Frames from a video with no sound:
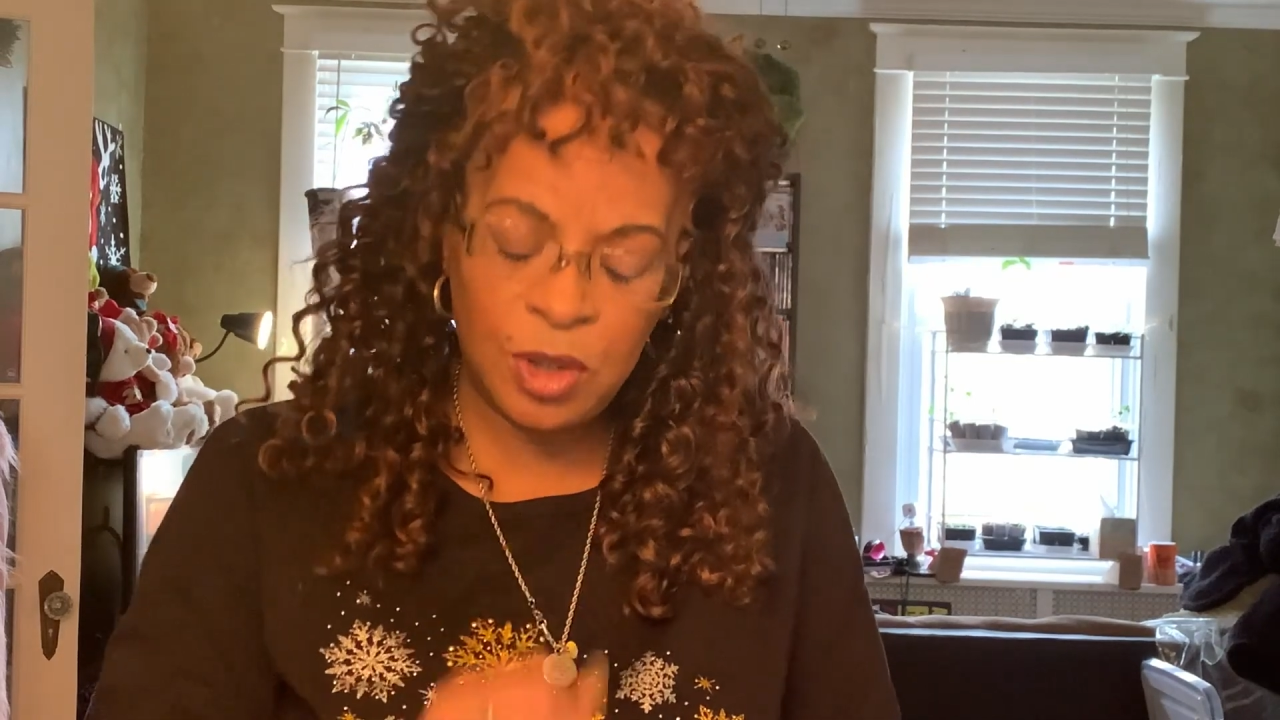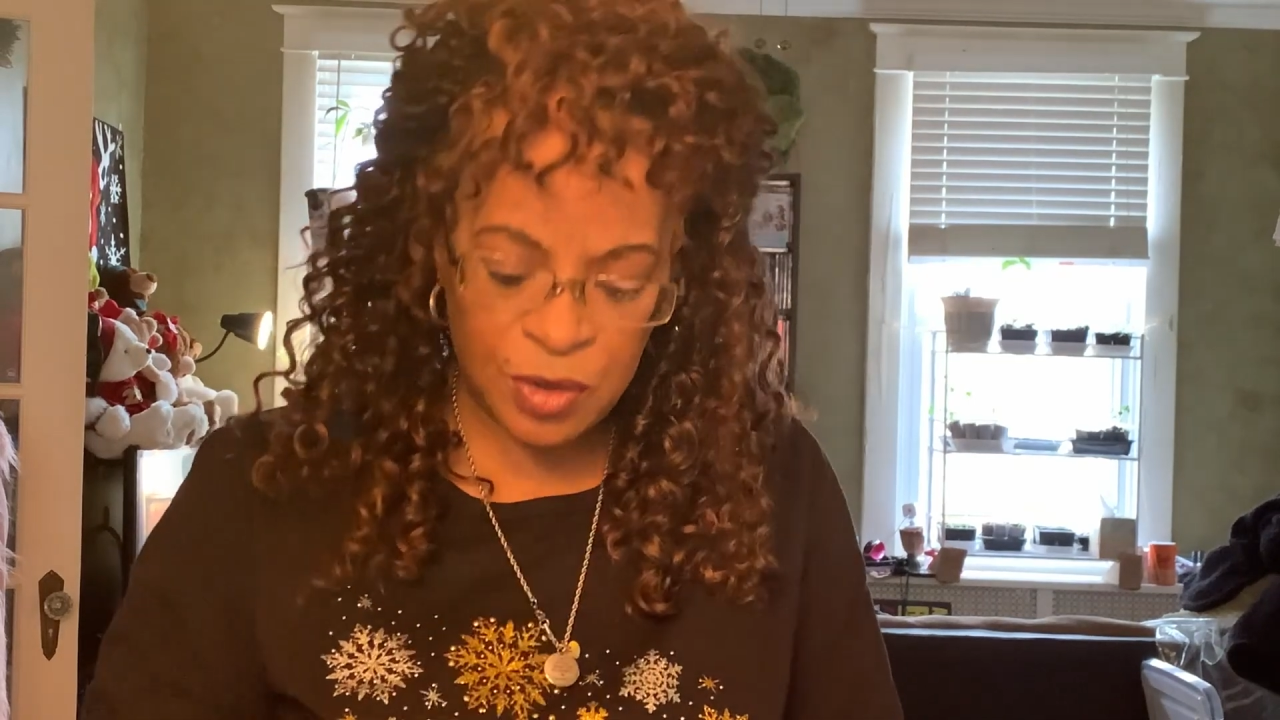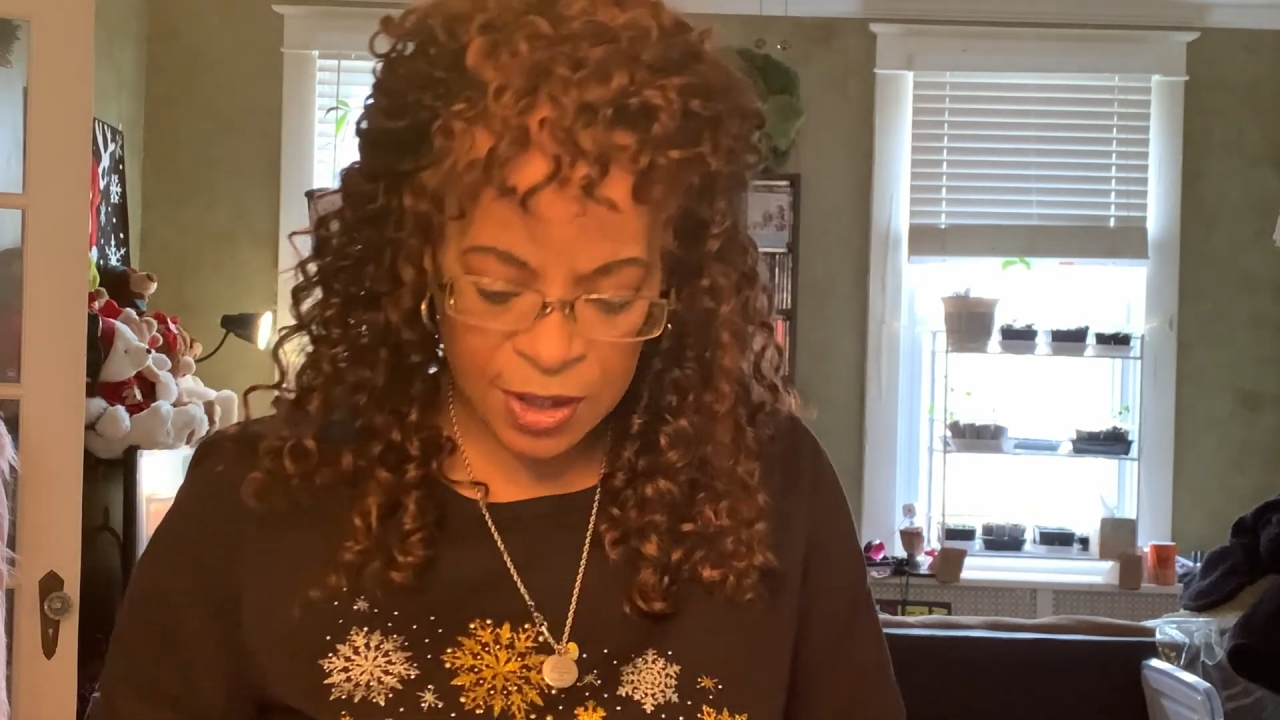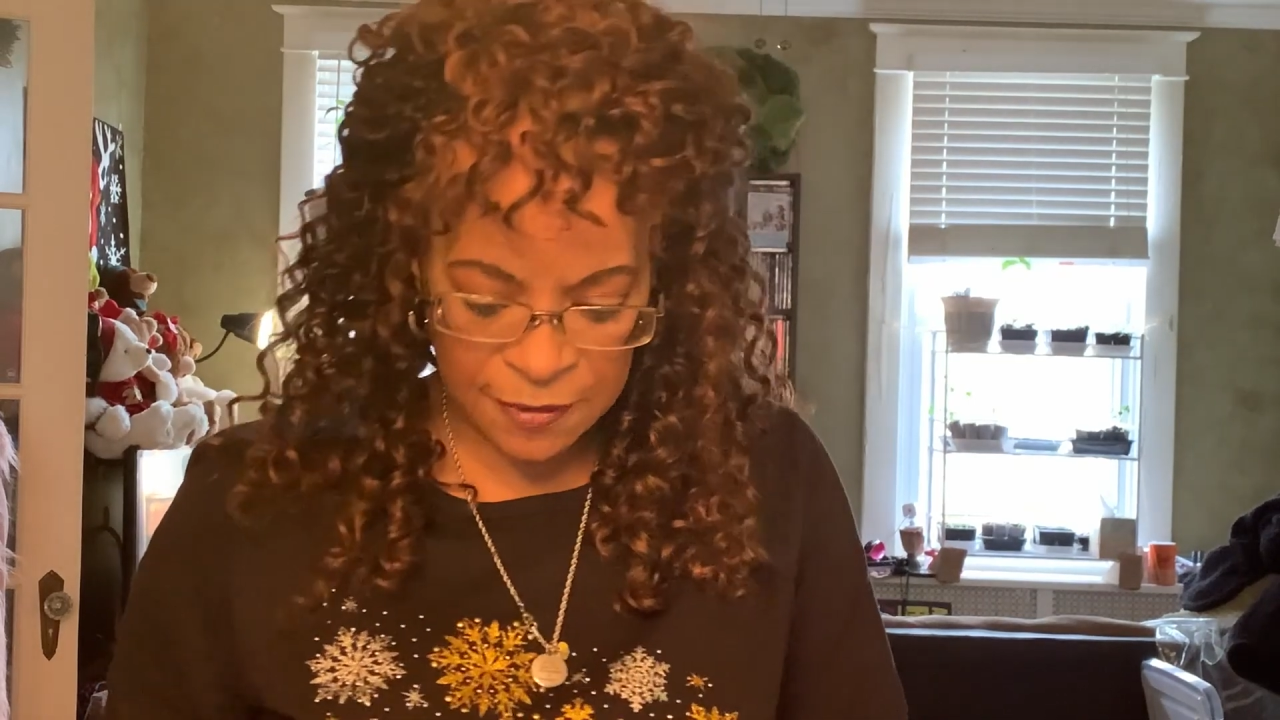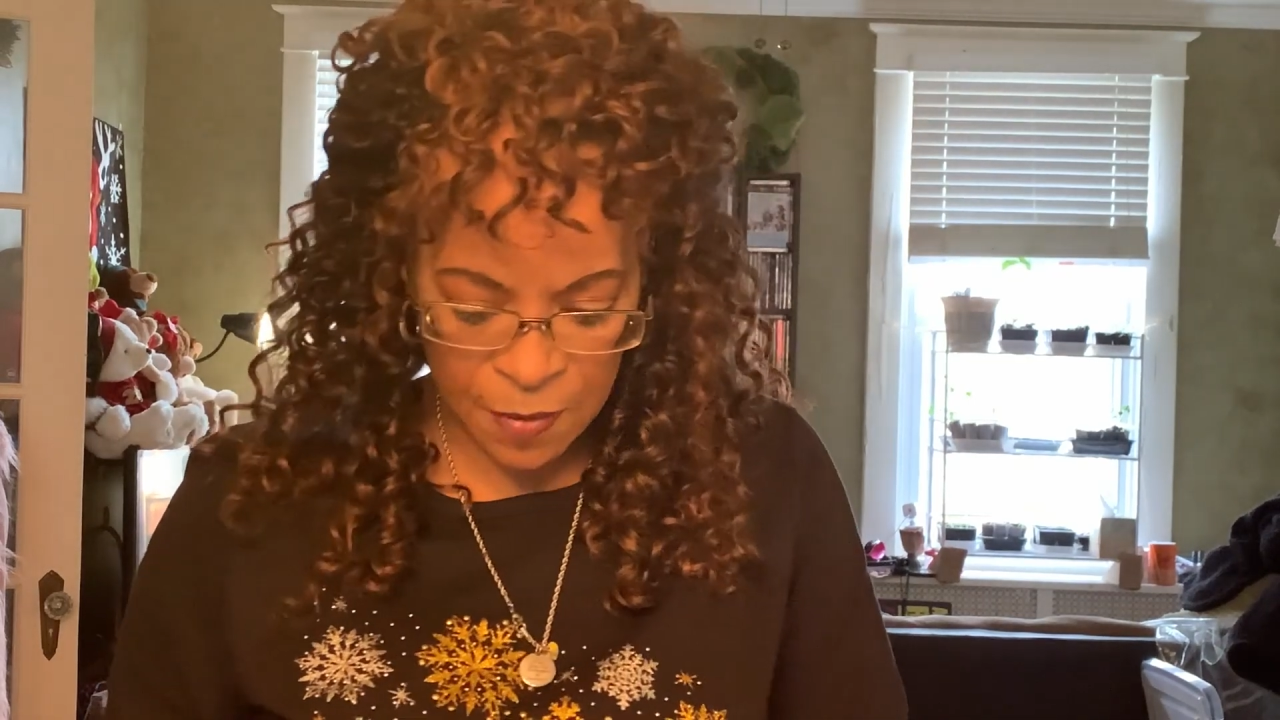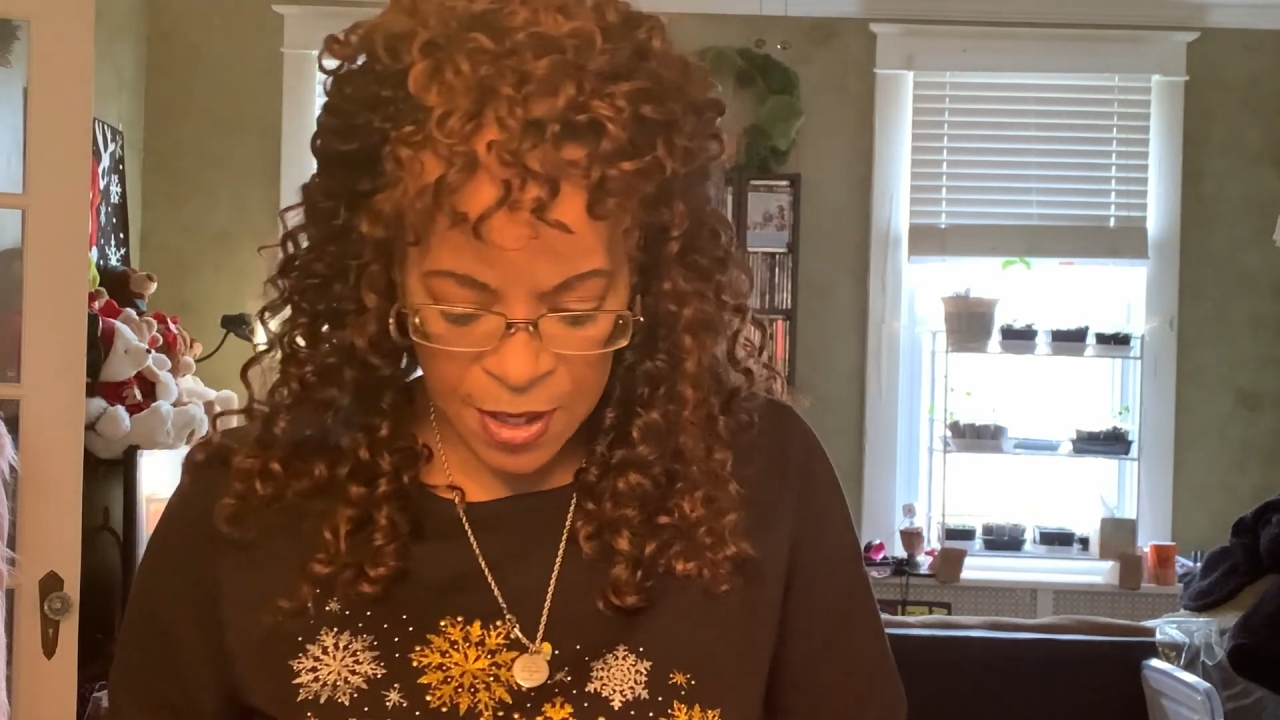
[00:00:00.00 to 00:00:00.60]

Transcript: tricks for